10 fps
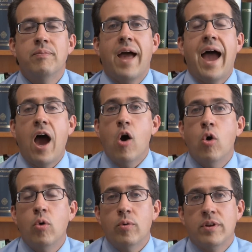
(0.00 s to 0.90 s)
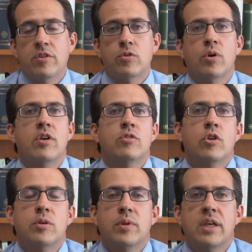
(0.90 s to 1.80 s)
how Nestorius
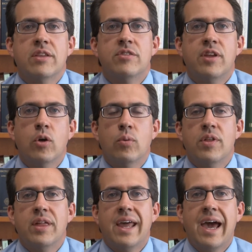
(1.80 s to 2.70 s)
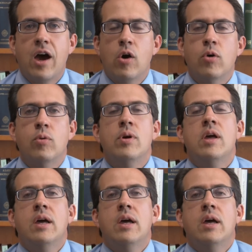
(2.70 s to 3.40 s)
ultimately gets dealt with and how